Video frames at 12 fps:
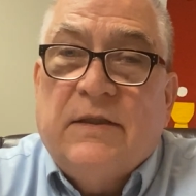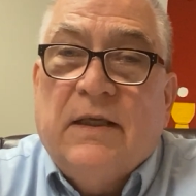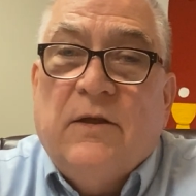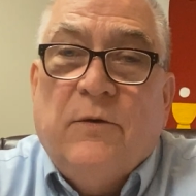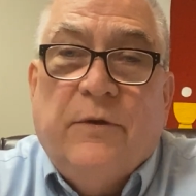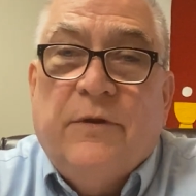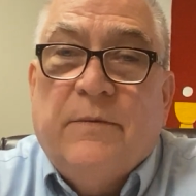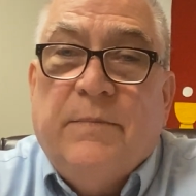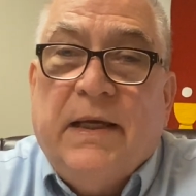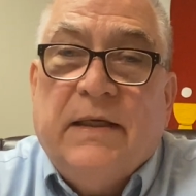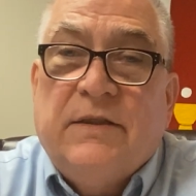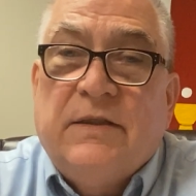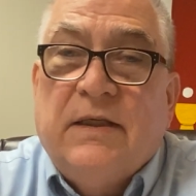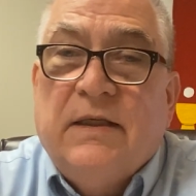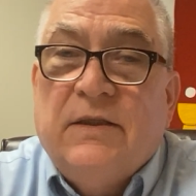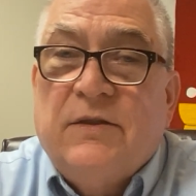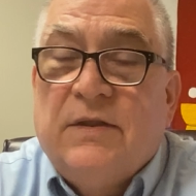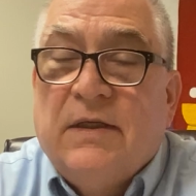that Luther based
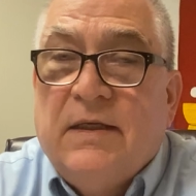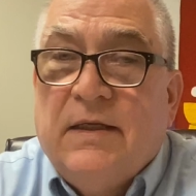his